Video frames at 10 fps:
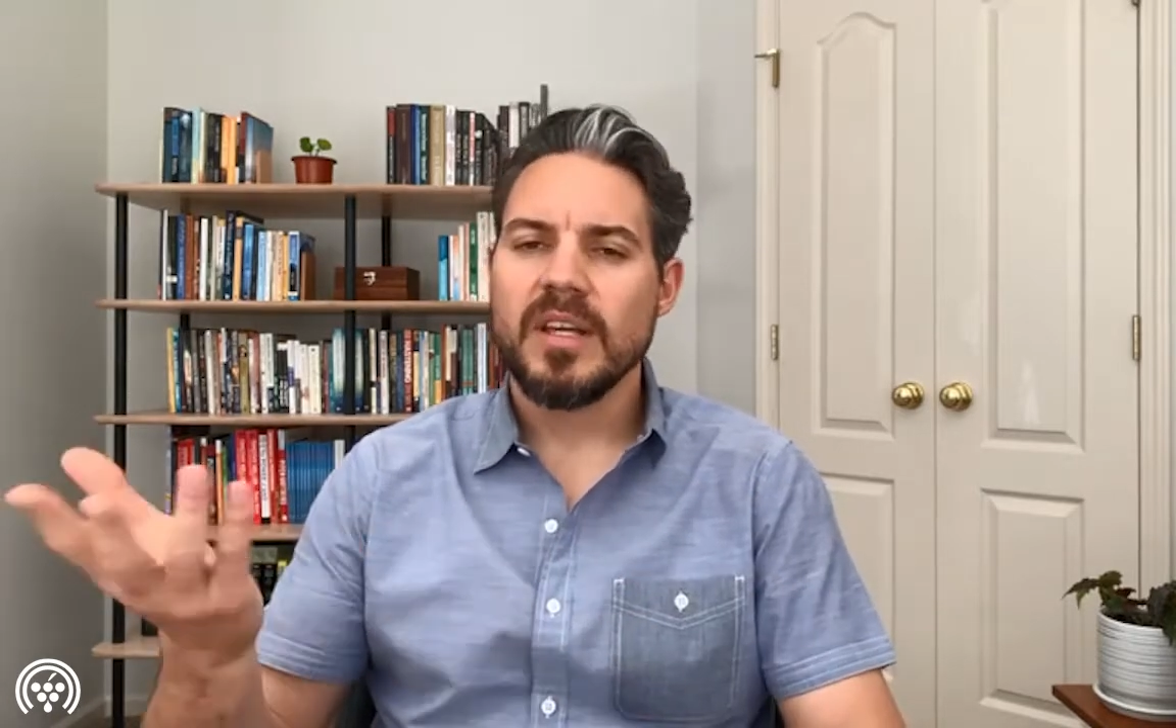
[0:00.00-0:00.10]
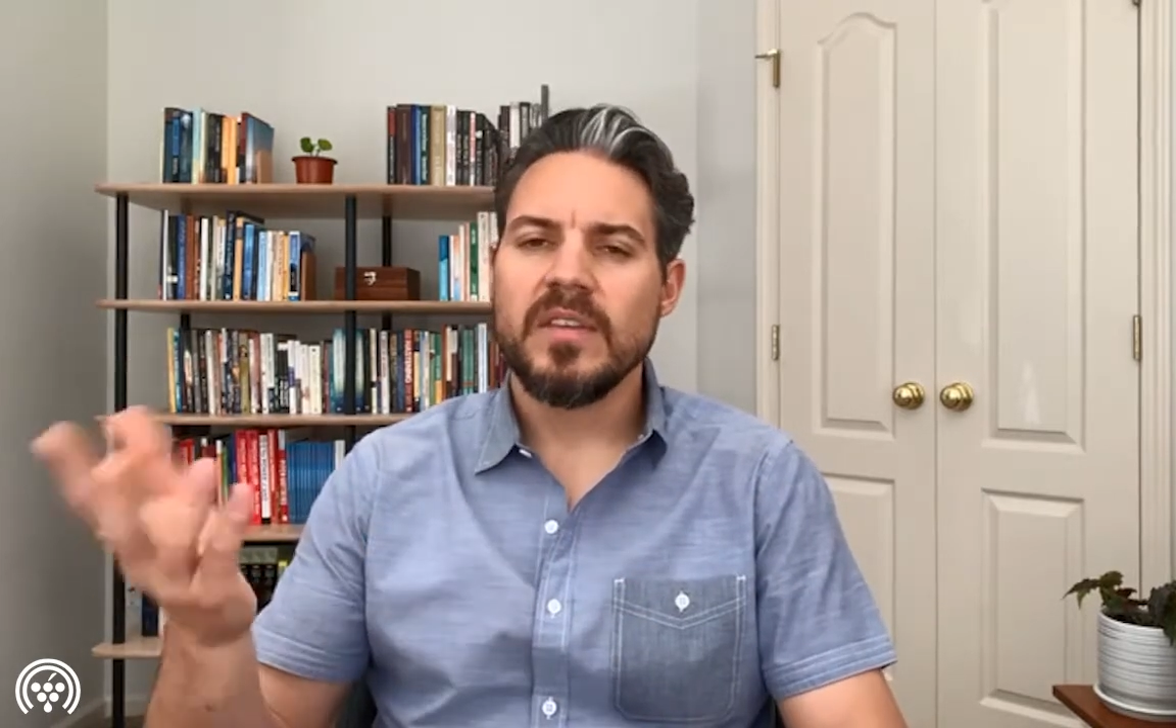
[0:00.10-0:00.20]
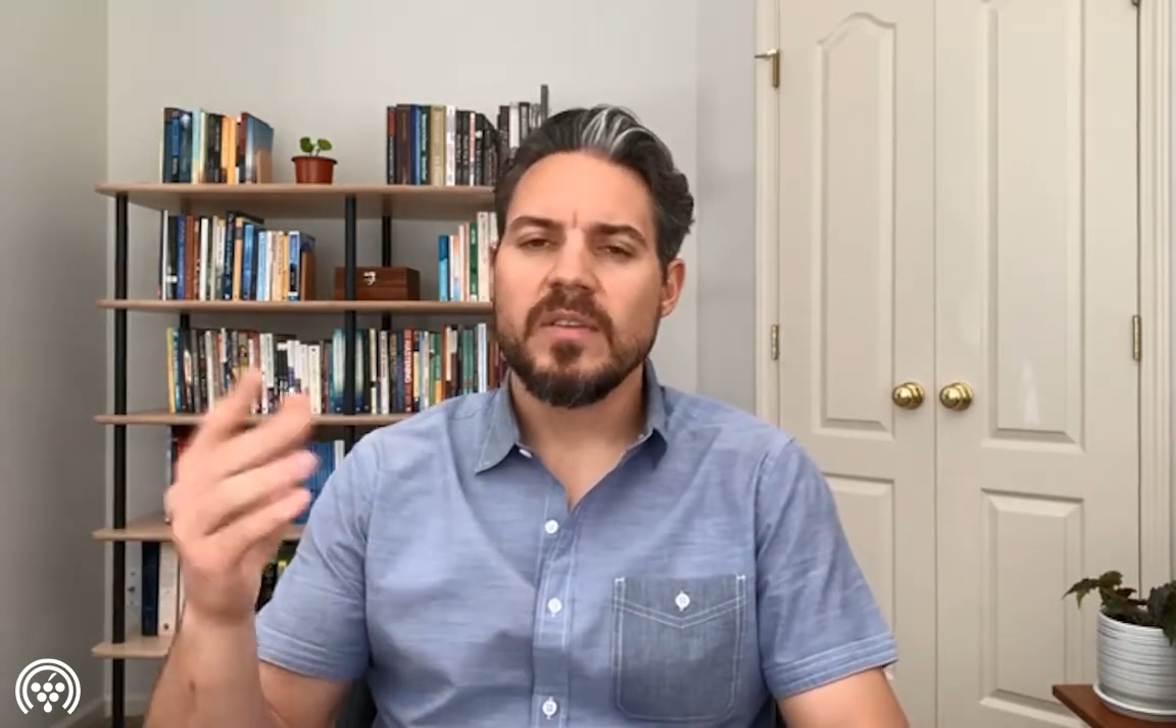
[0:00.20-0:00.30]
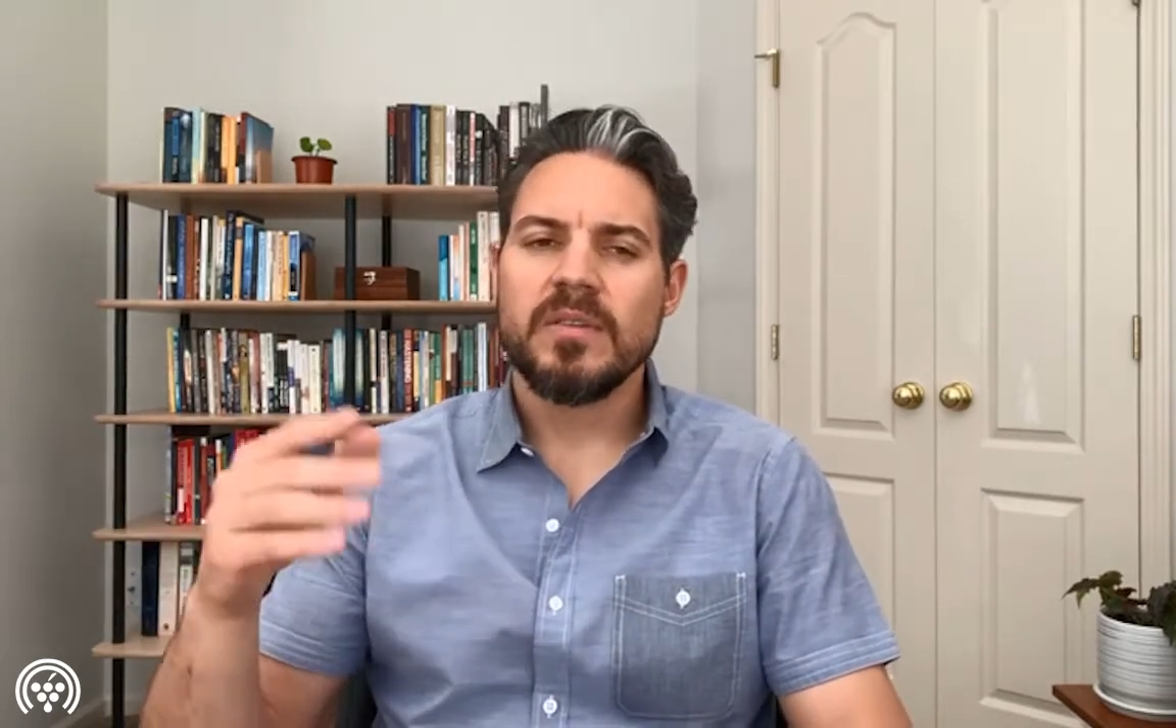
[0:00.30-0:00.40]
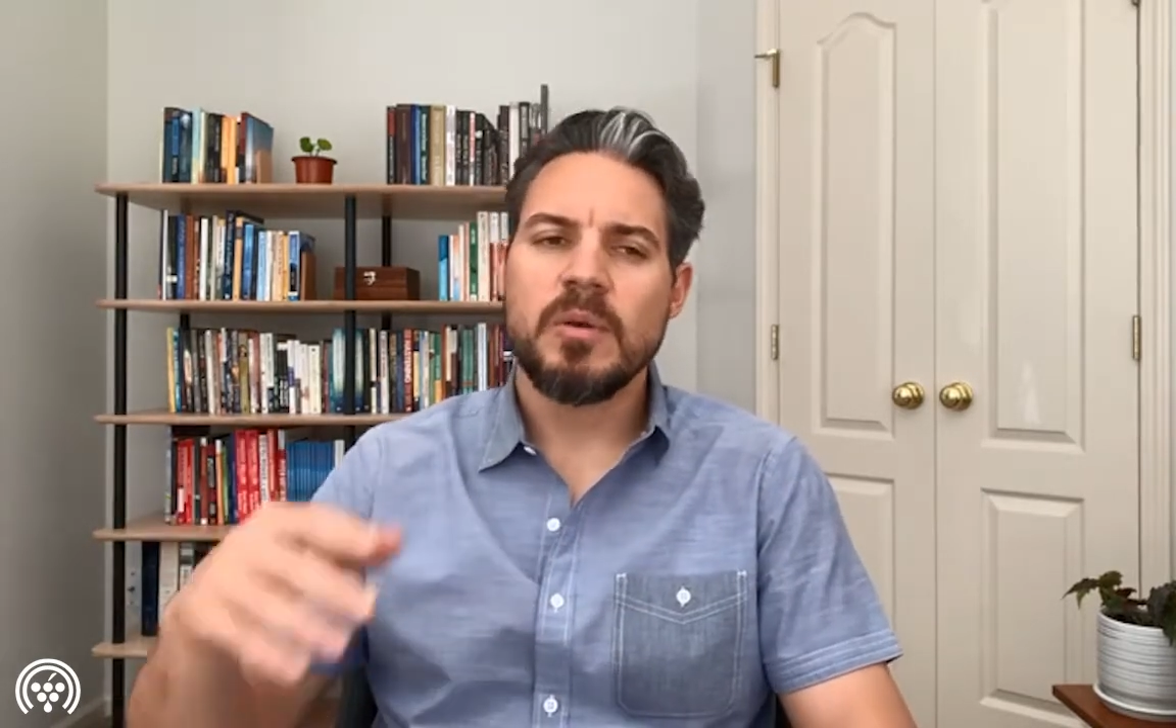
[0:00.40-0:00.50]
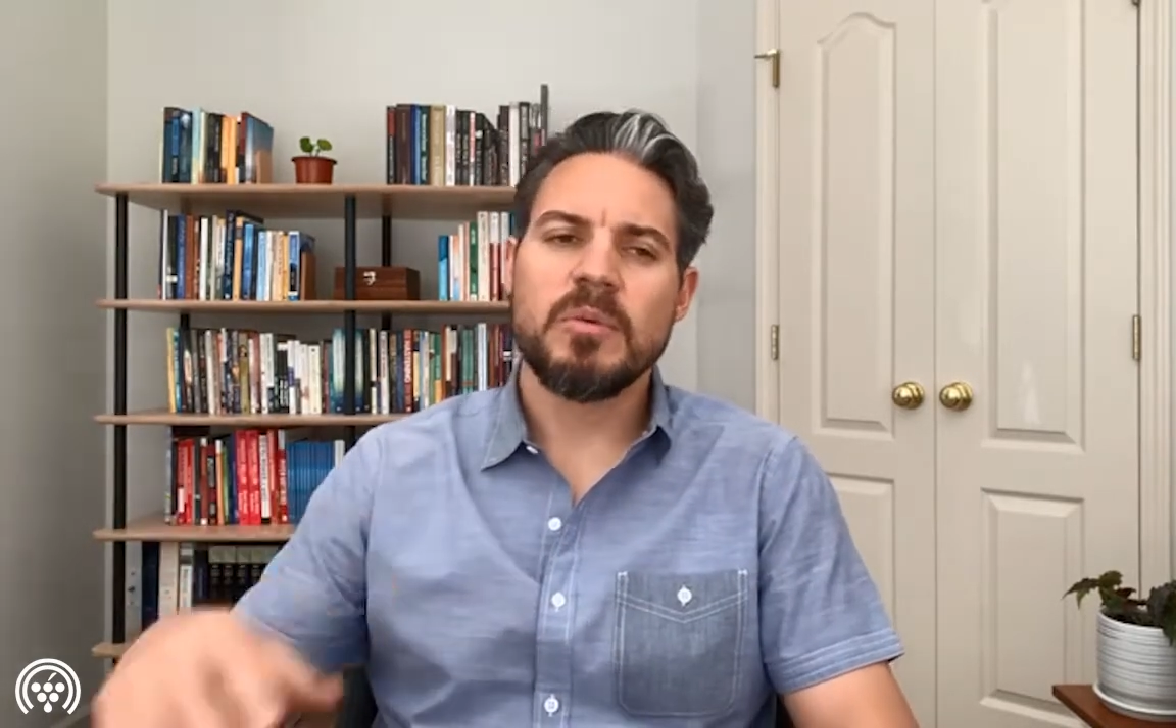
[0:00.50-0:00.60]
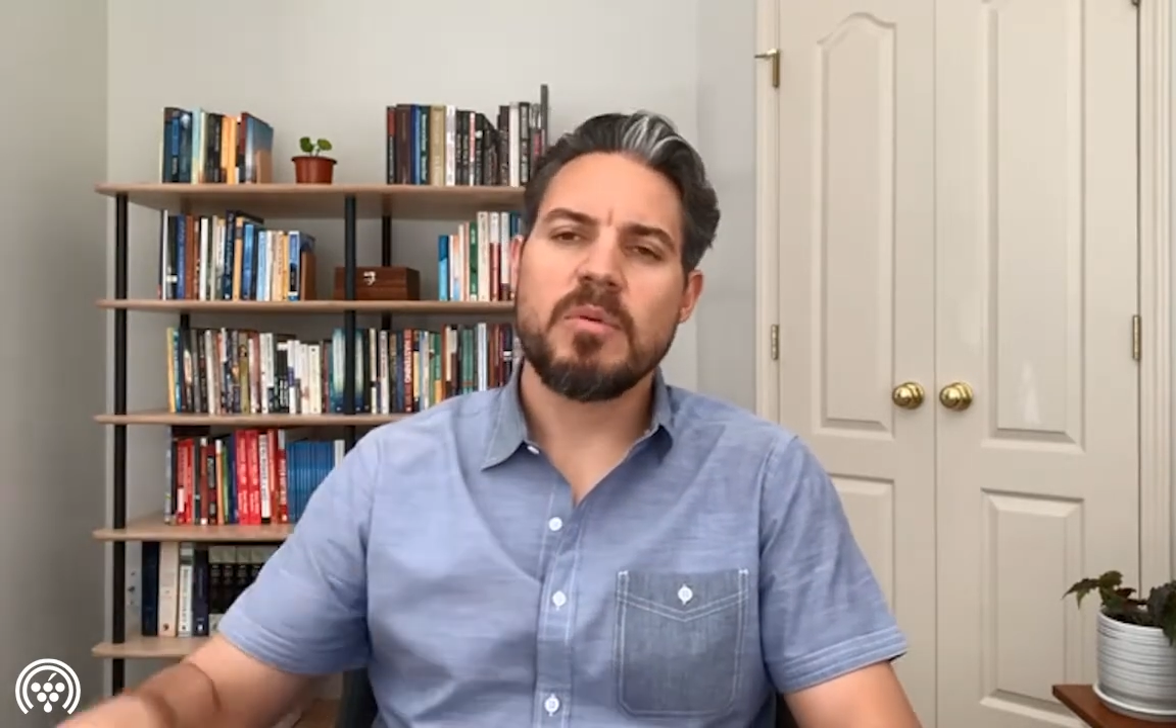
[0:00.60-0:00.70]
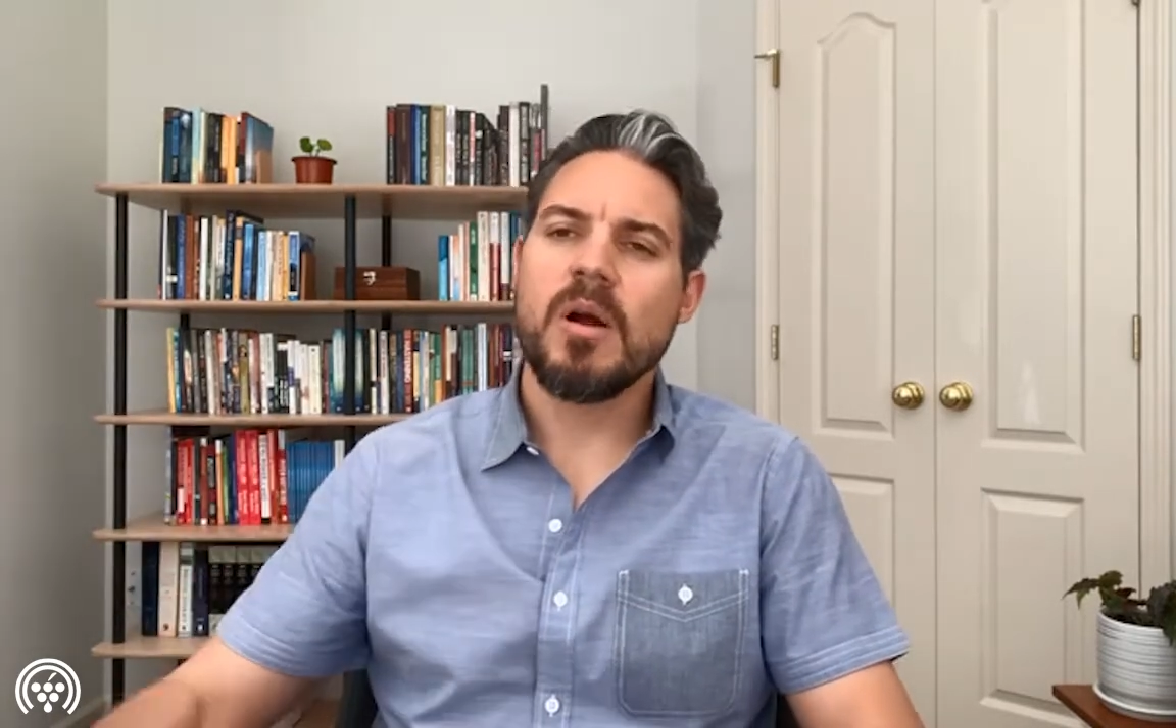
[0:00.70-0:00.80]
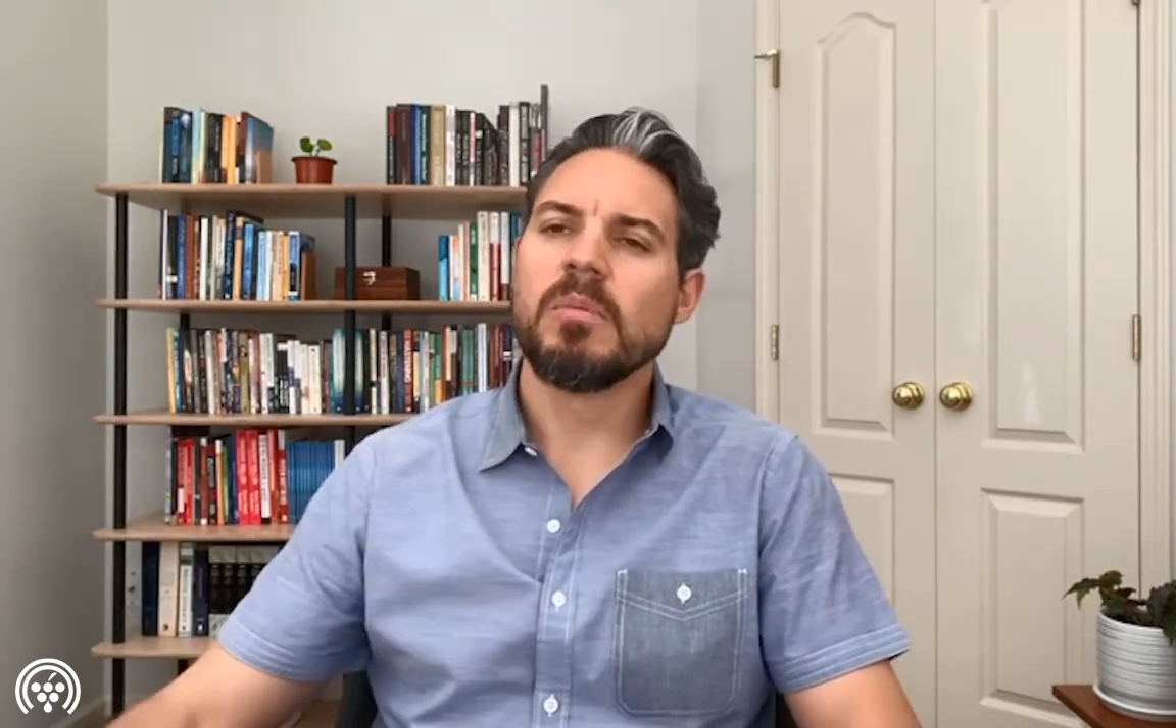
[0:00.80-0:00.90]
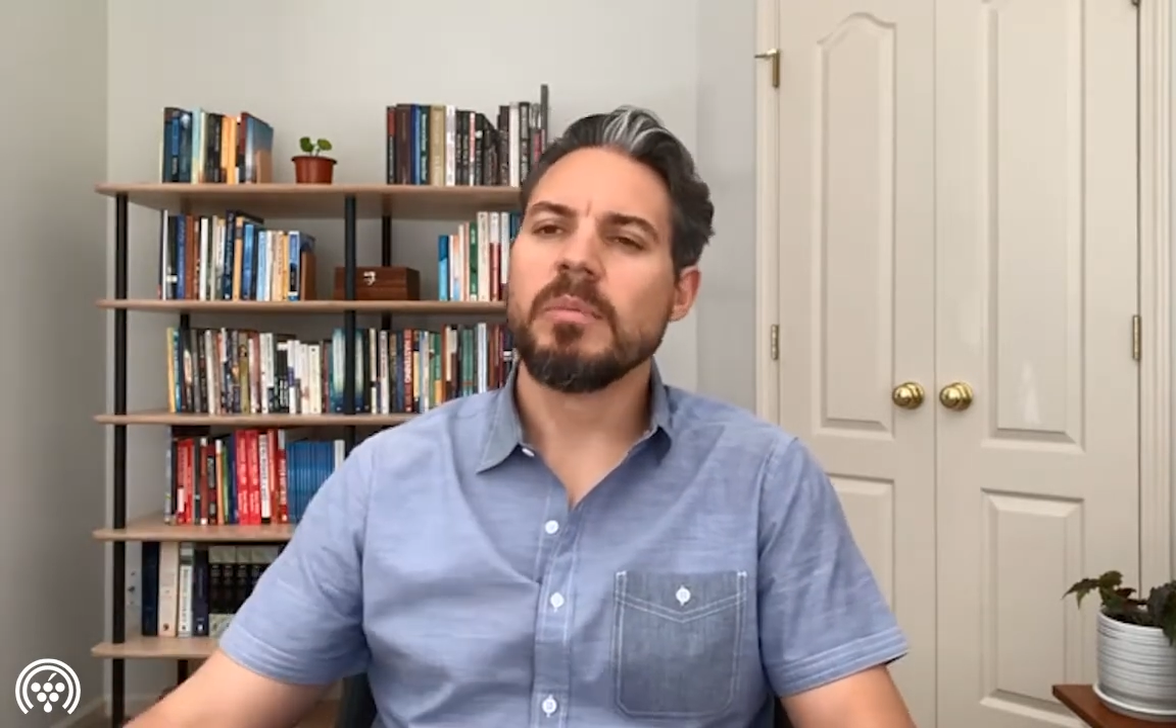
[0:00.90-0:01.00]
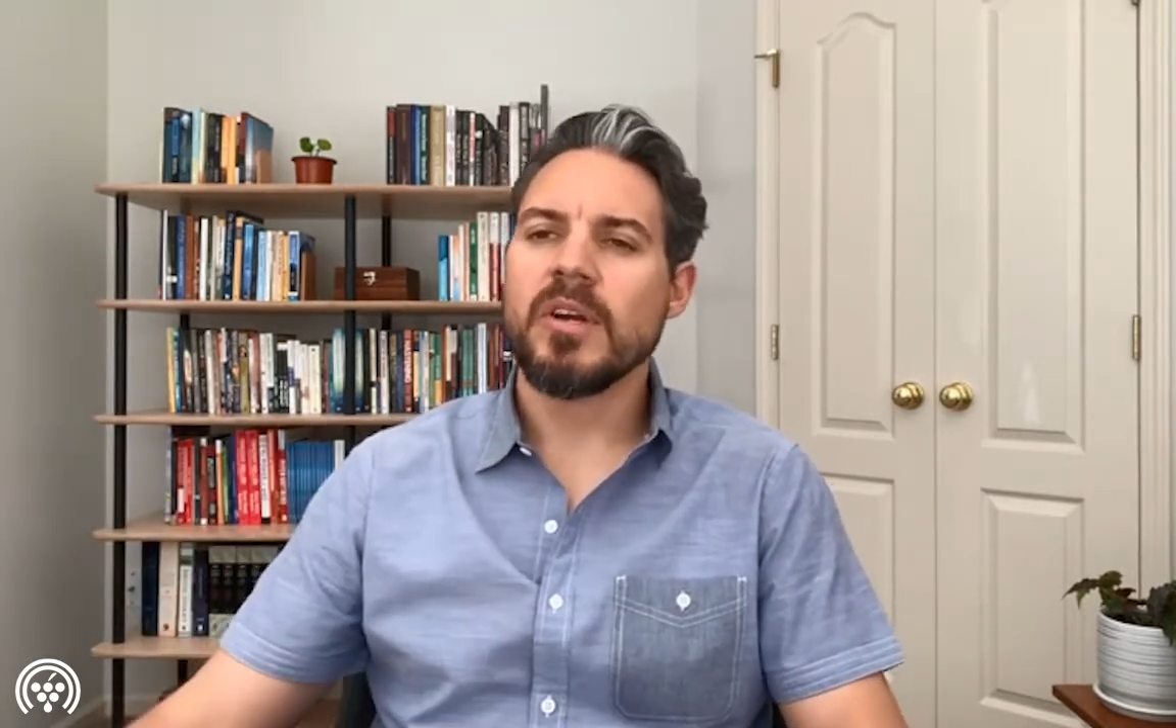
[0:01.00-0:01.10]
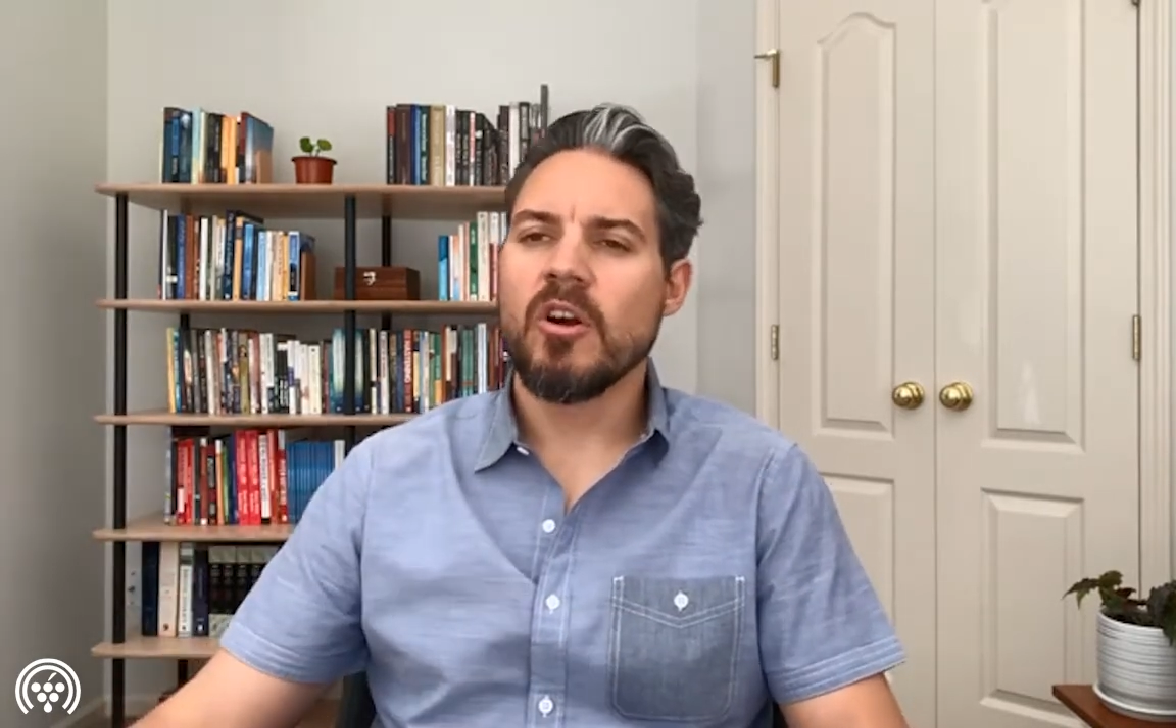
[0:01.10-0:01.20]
And they would probably